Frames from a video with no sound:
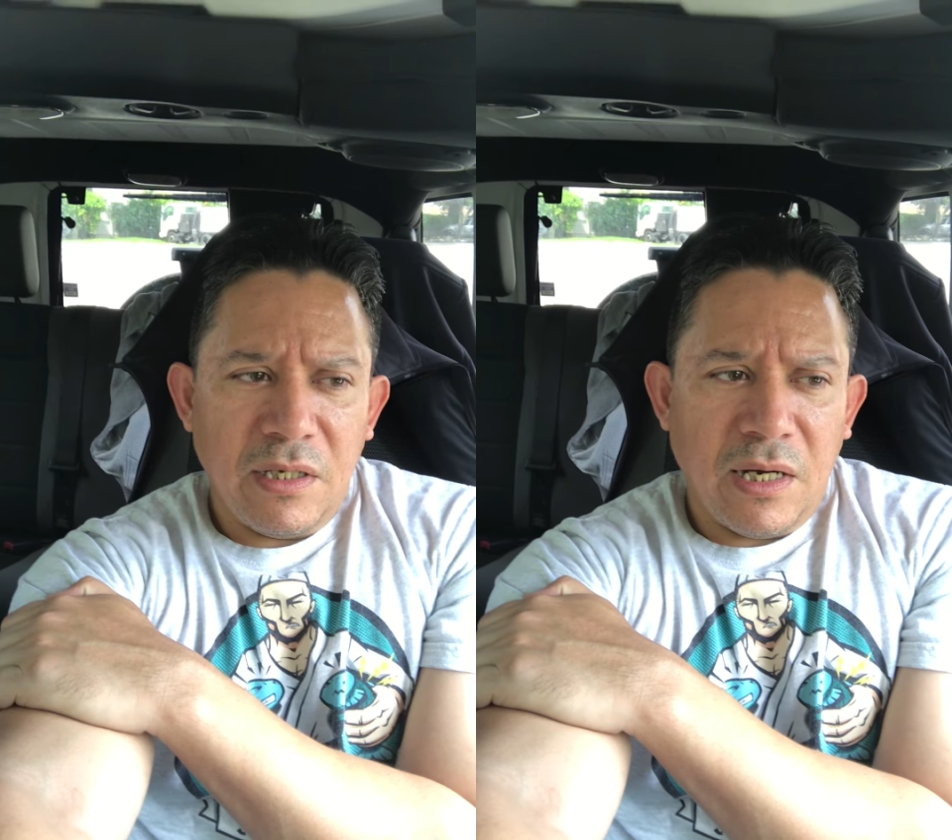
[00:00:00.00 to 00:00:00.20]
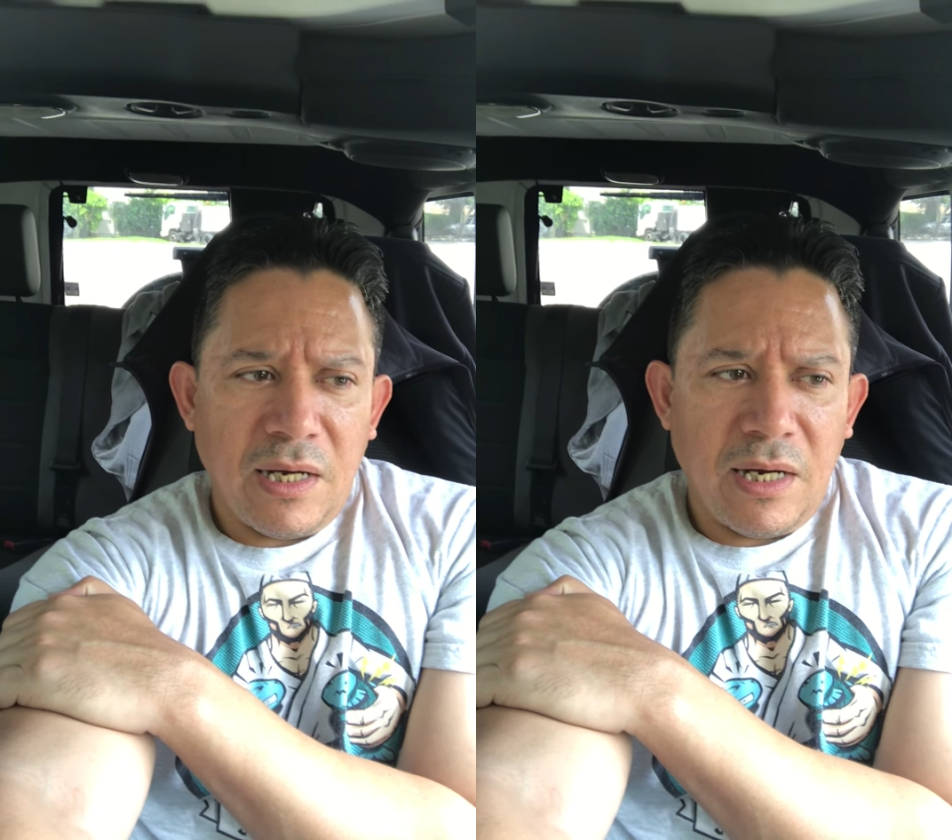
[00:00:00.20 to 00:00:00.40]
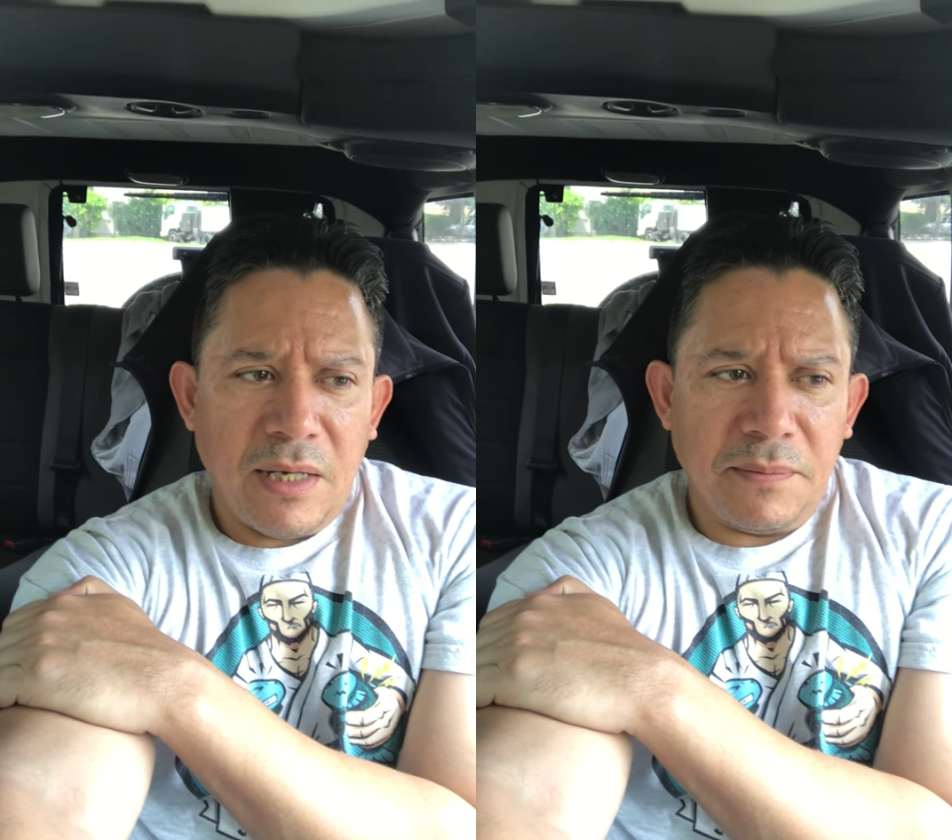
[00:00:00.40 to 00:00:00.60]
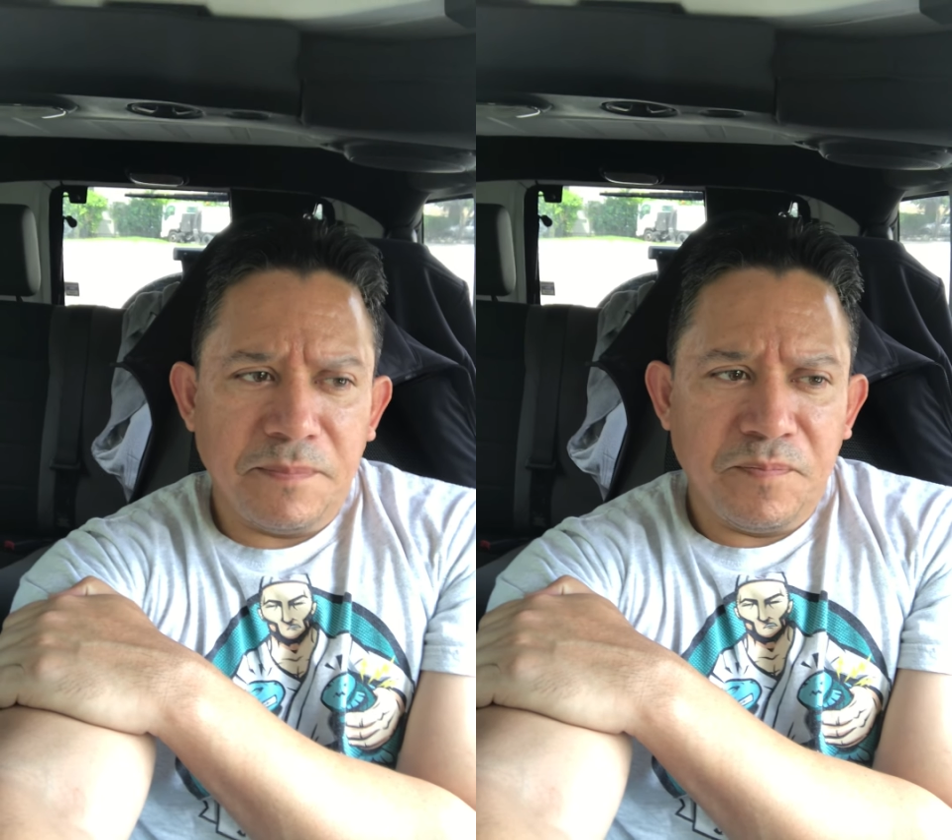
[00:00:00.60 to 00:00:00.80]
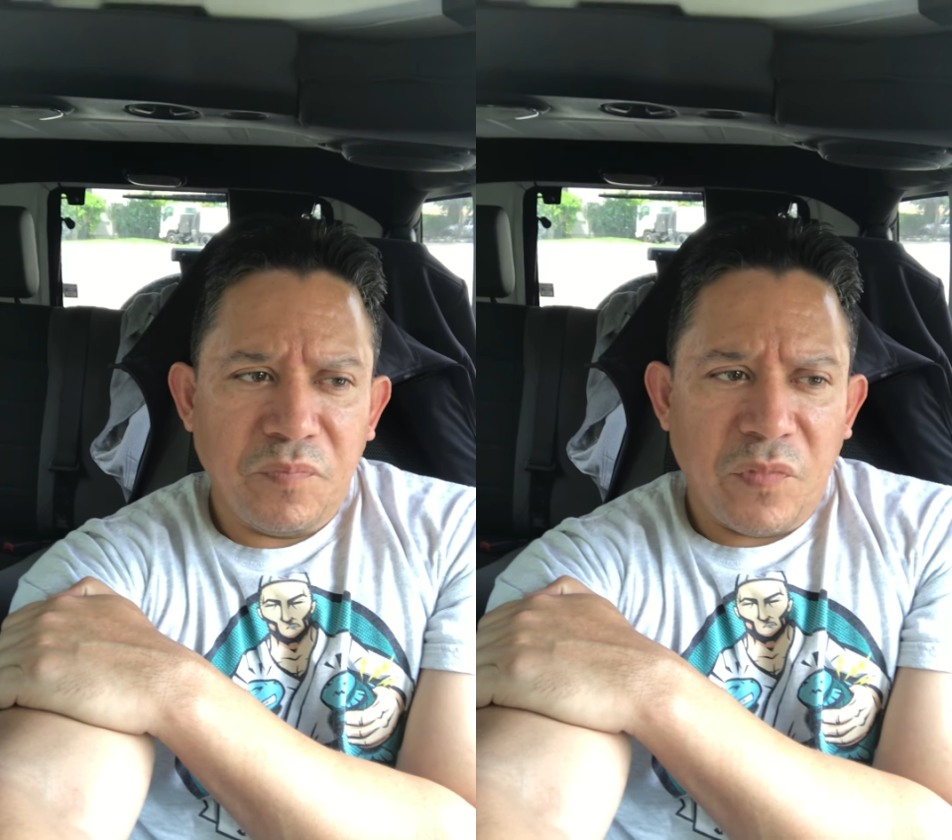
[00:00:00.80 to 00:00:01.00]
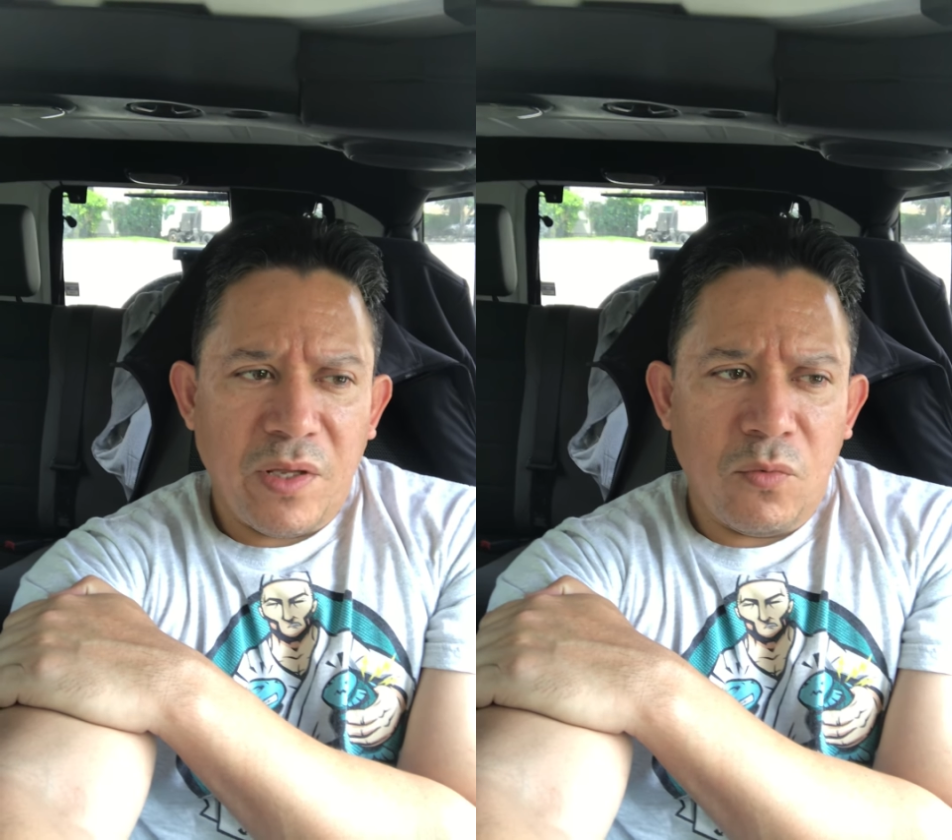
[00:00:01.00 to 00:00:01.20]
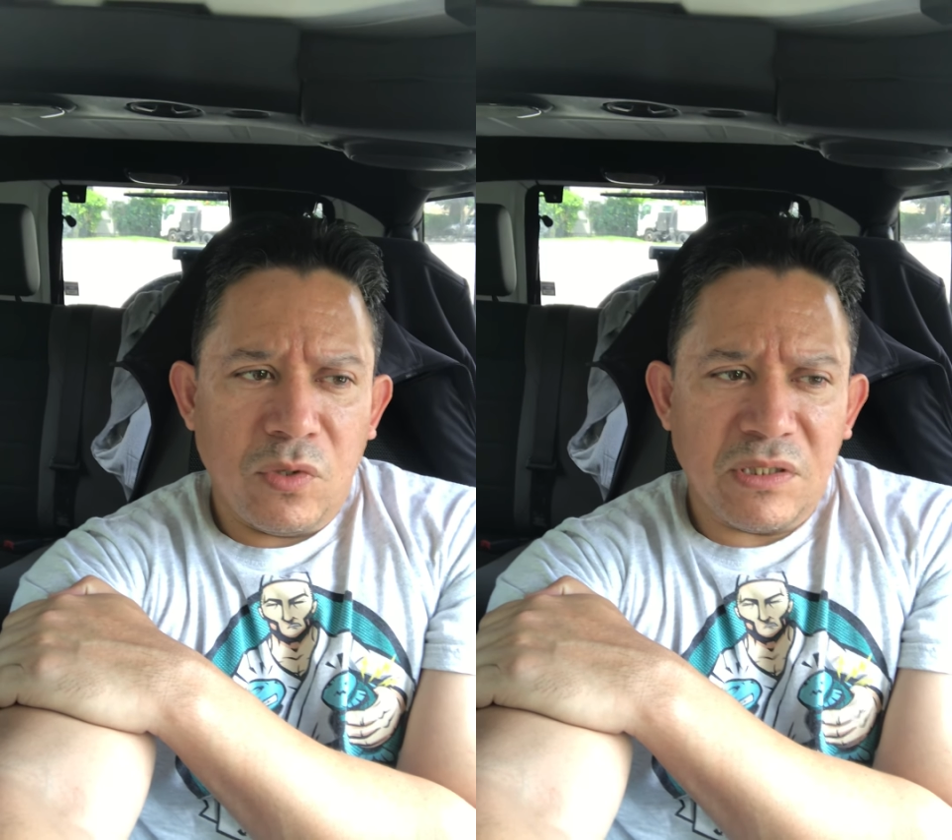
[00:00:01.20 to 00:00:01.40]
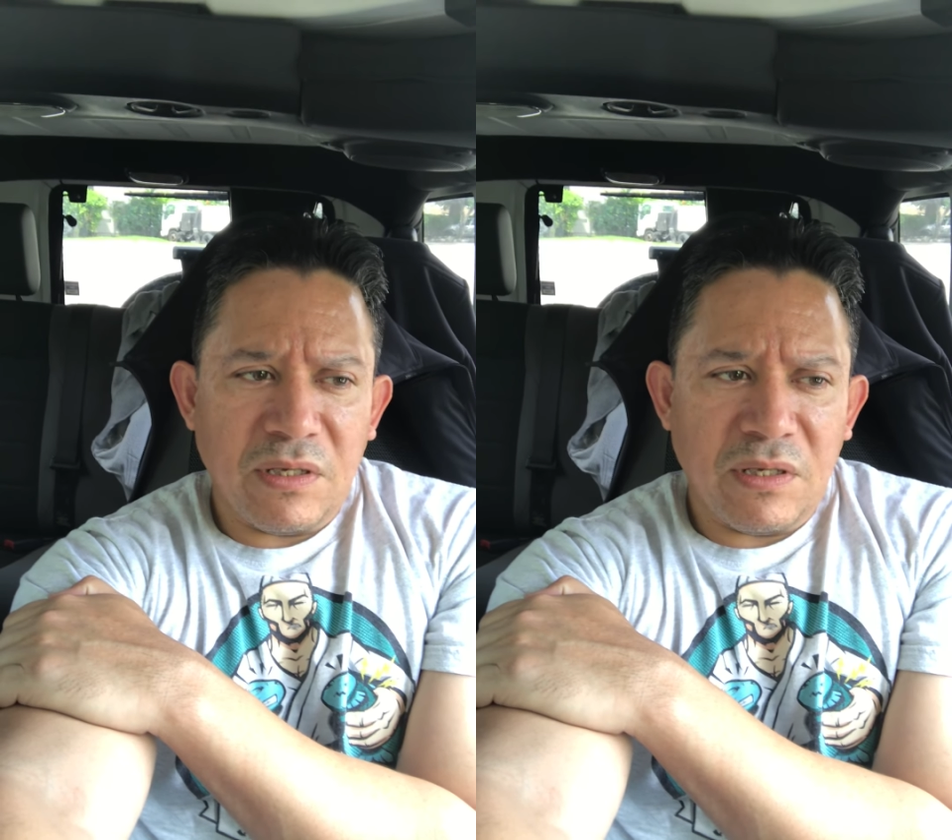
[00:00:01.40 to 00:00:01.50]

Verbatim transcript: Um, it was